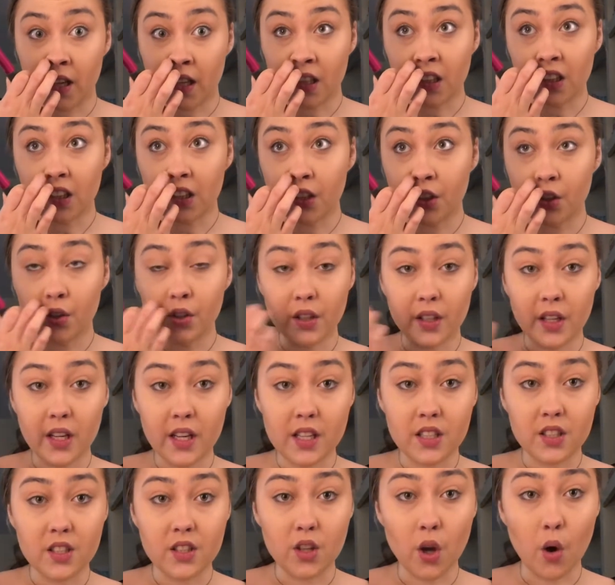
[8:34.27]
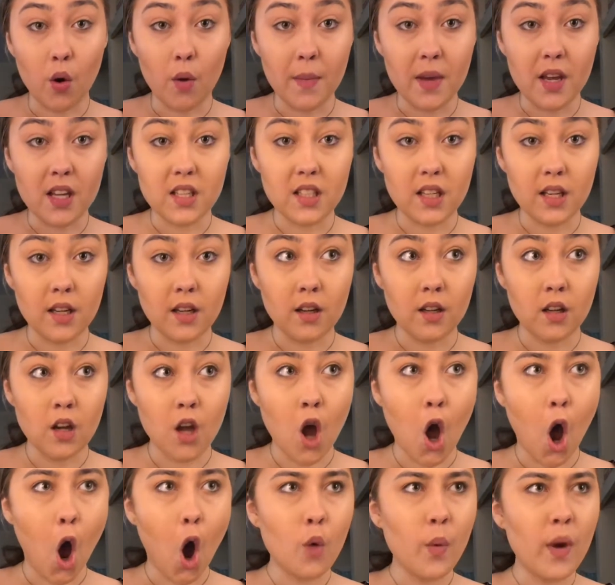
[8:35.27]
It literally is so amazing.
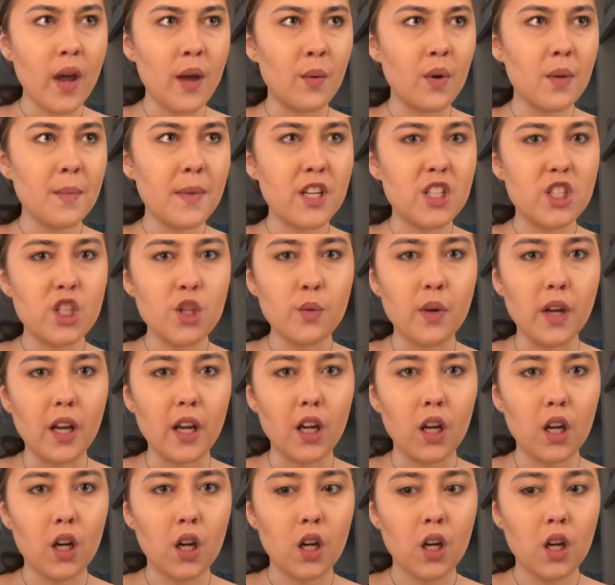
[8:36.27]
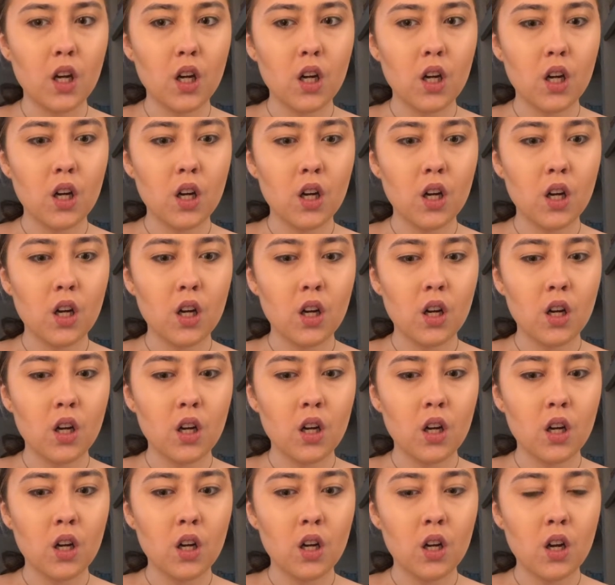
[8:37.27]
Oh wait, what am I doing?
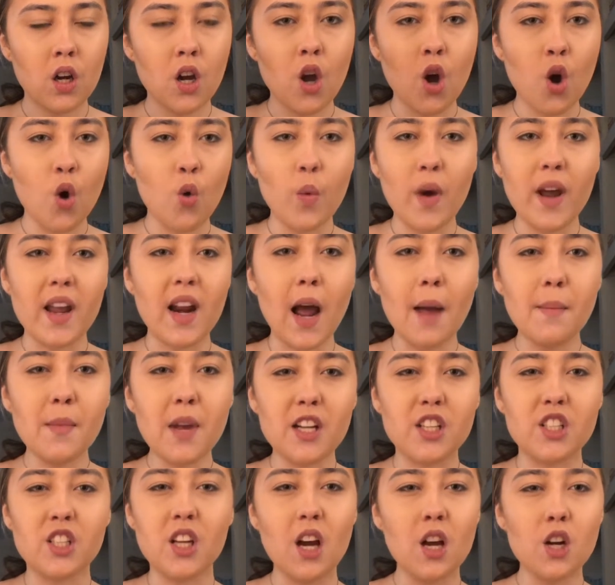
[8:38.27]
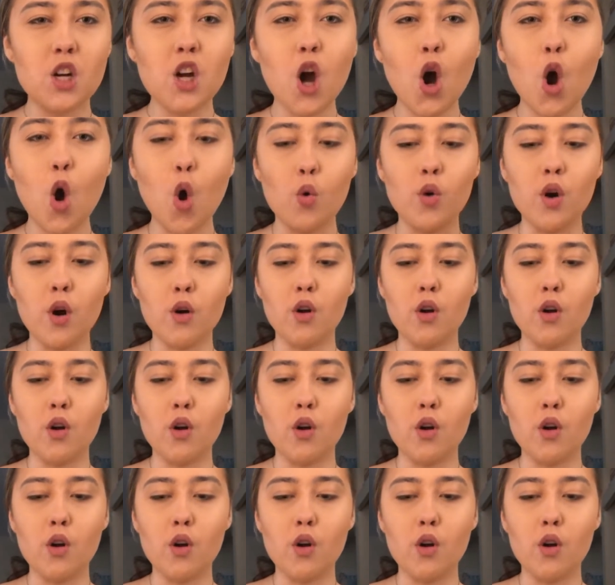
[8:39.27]
Wait, I'm not. No.